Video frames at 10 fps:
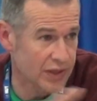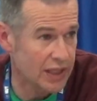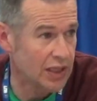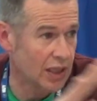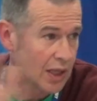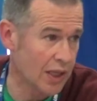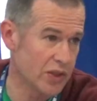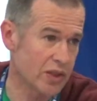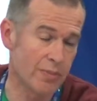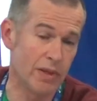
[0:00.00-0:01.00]
they did it at
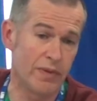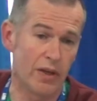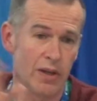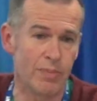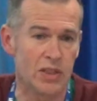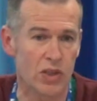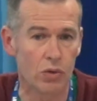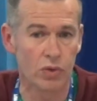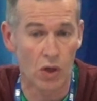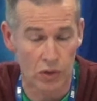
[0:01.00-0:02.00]
lunchtime, even though they'd been
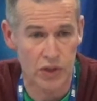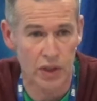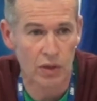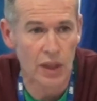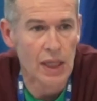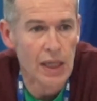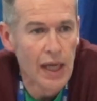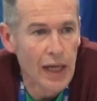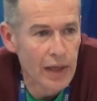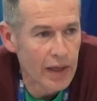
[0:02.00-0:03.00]
told not to.
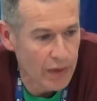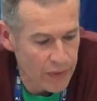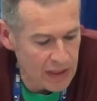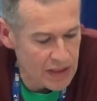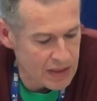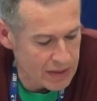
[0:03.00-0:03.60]
And I think it's